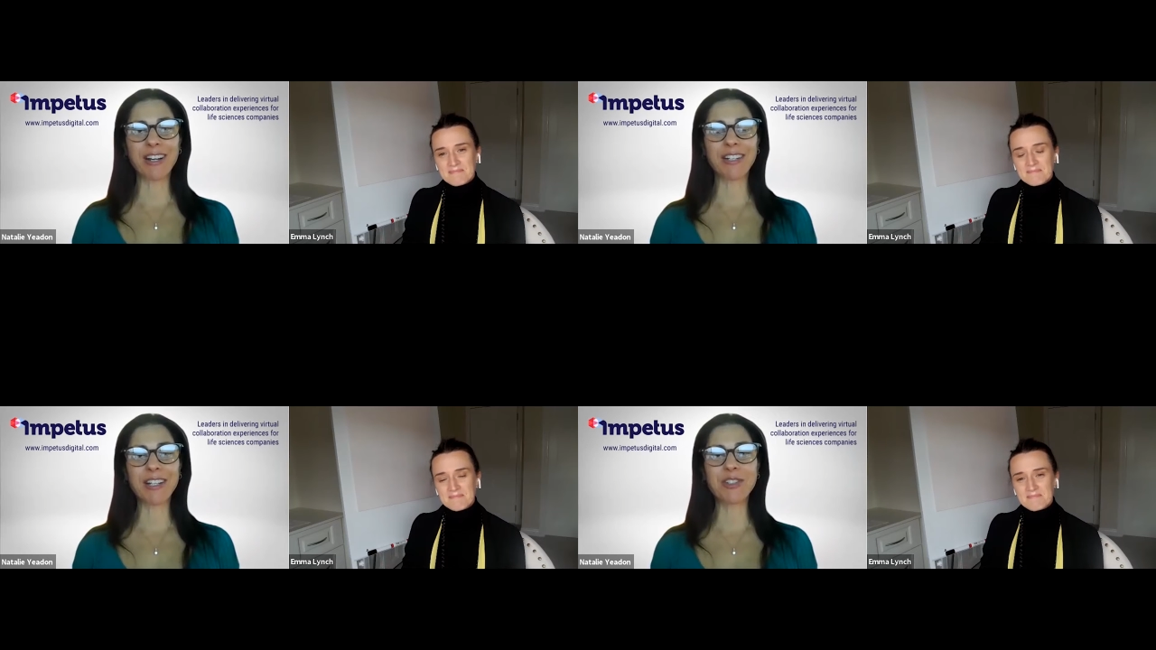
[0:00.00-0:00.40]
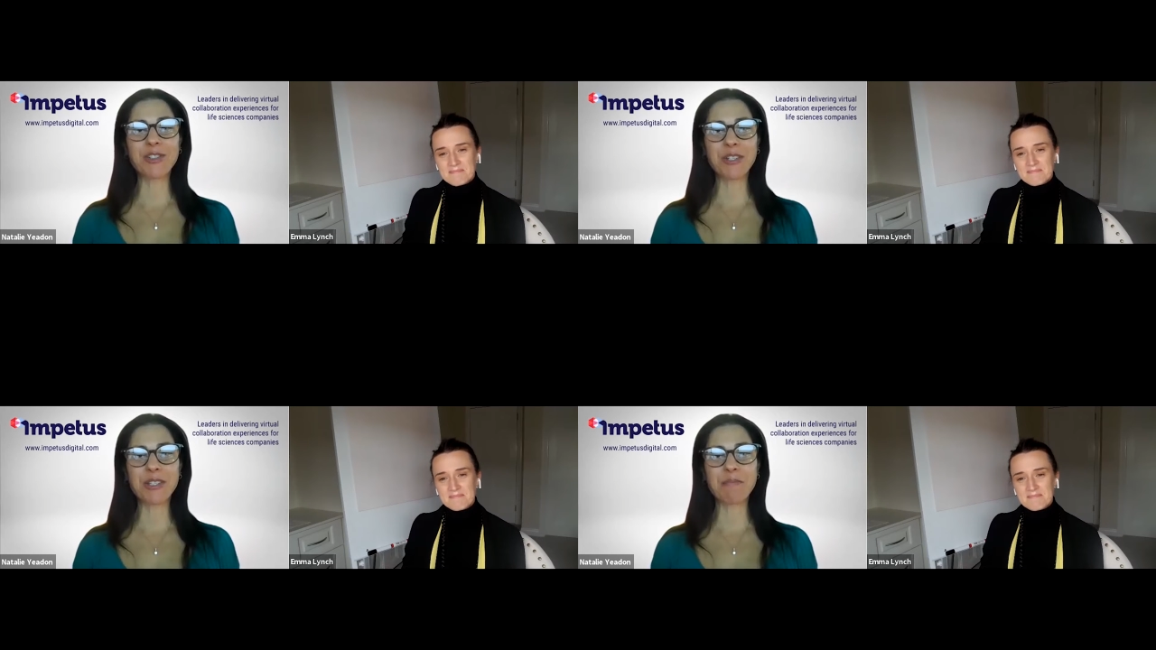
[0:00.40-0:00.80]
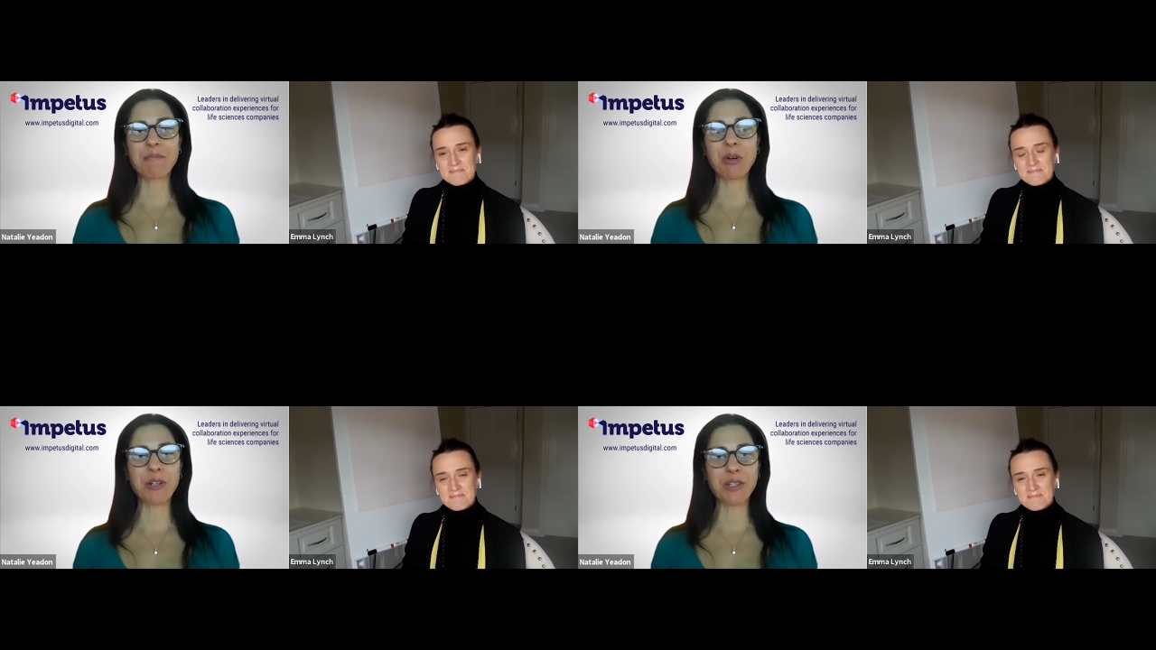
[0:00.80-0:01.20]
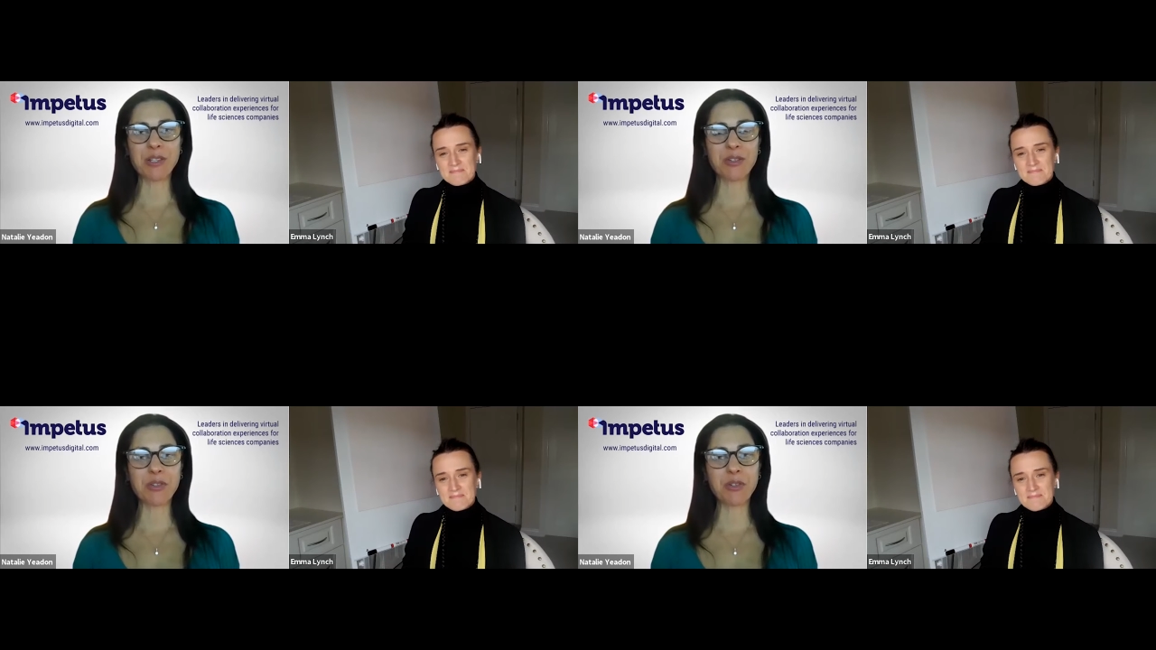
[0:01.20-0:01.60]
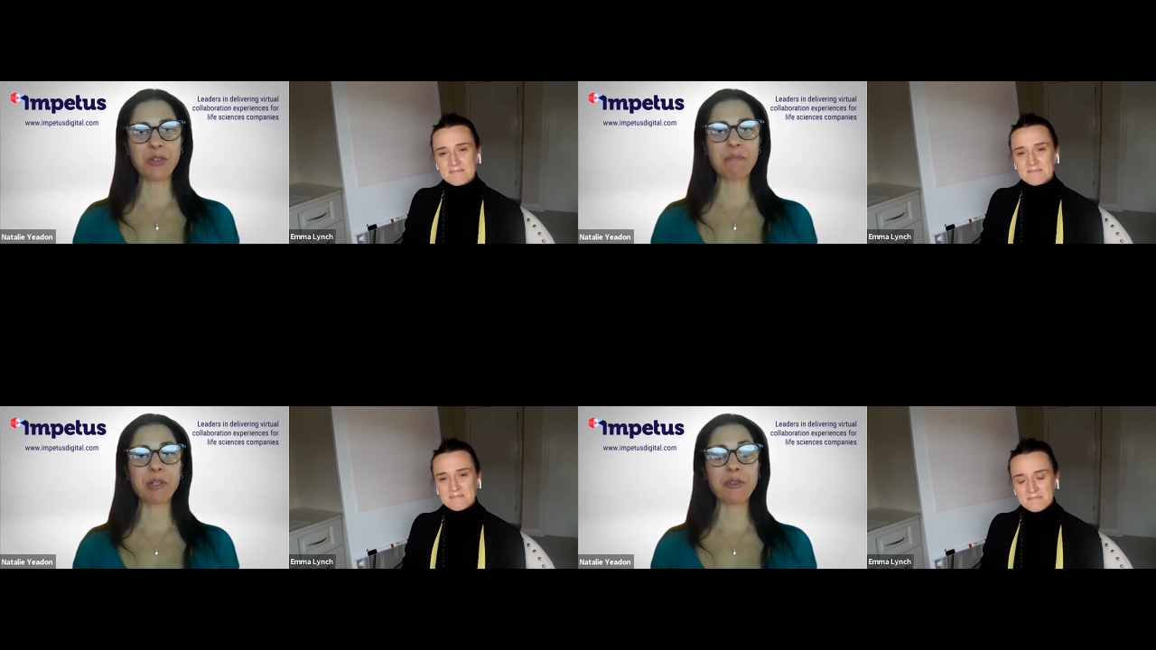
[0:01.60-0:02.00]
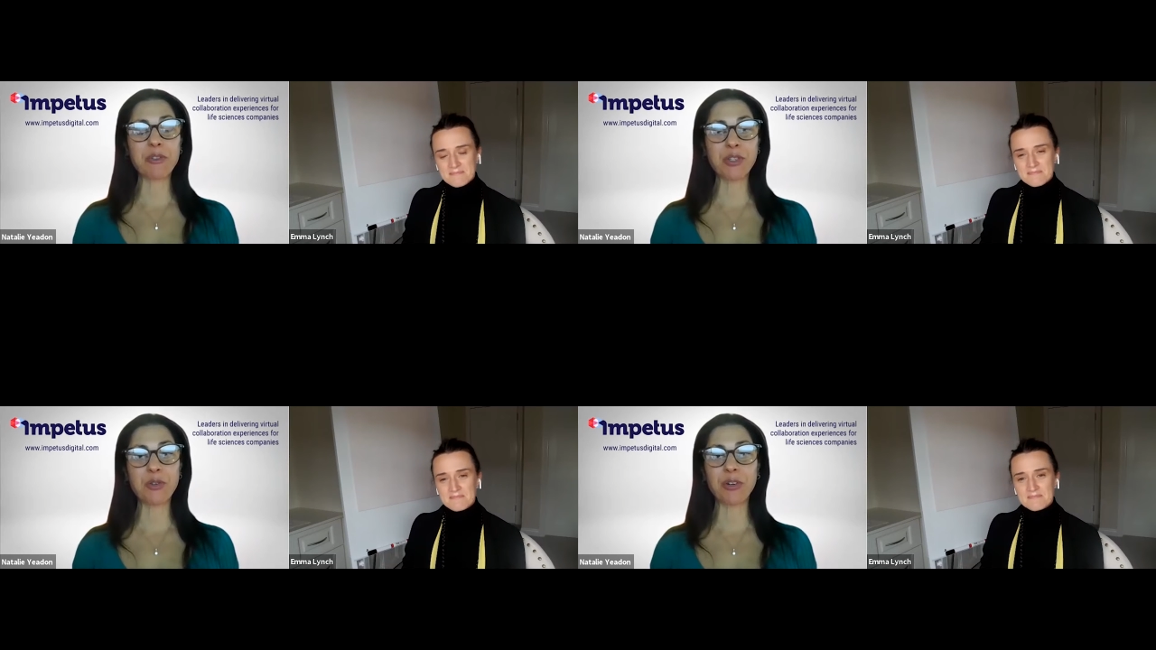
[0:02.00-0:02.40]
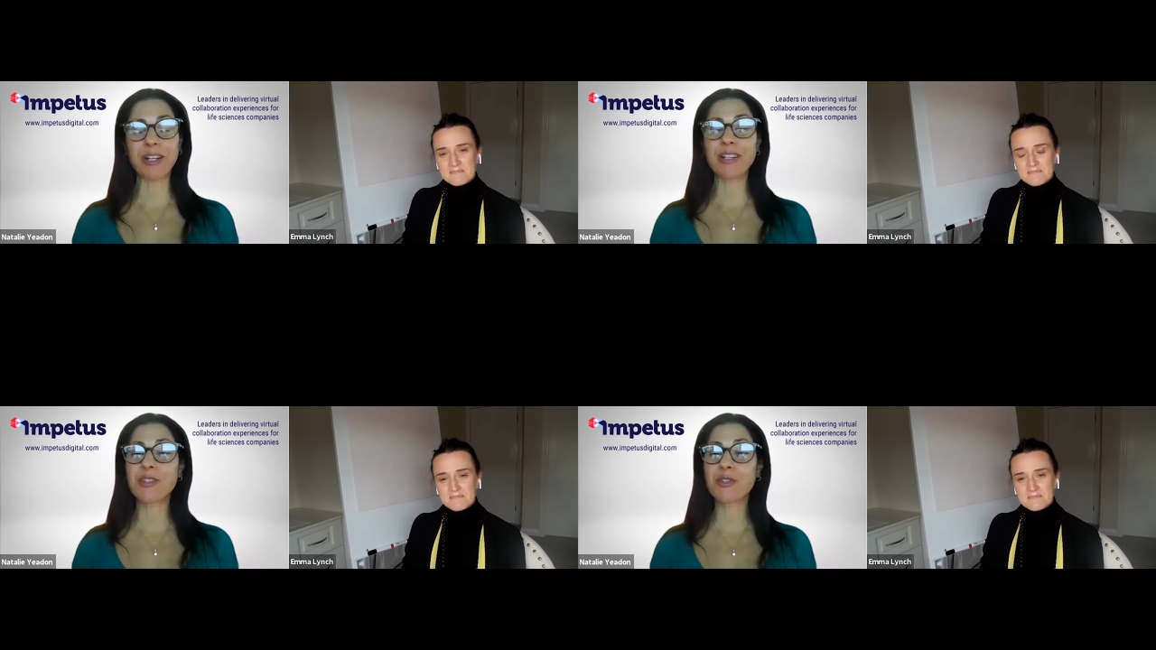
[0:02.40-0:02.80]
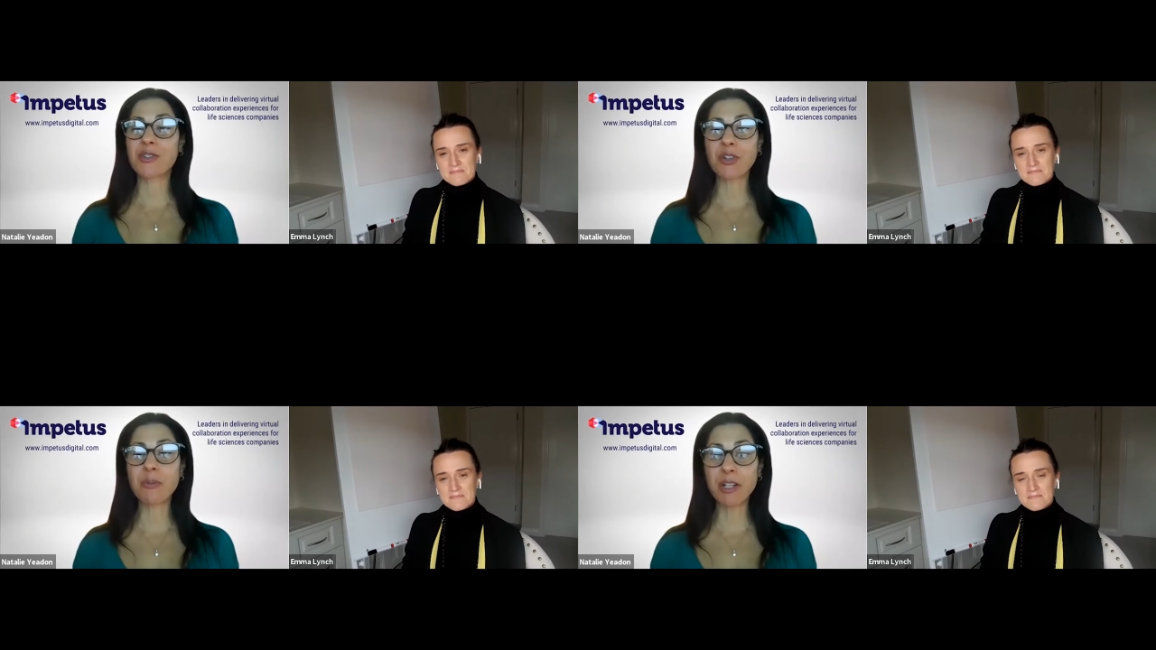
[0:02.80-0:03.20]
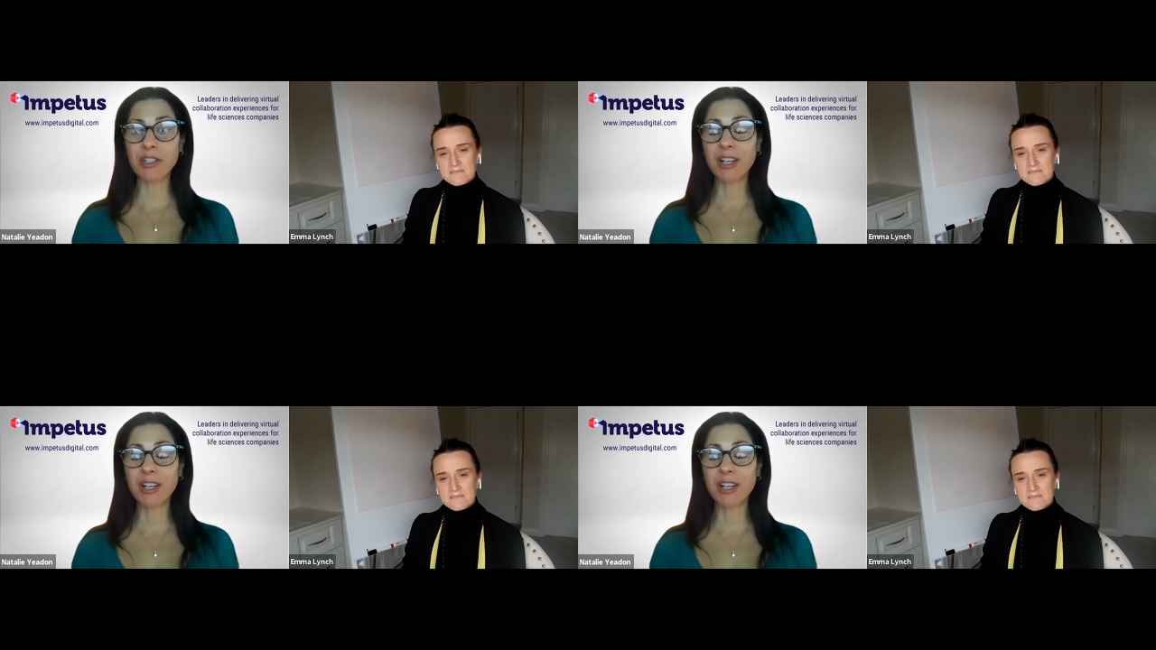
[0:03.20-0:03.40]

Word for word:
Speaker 1: on each of these components to sort of build the story because there's so much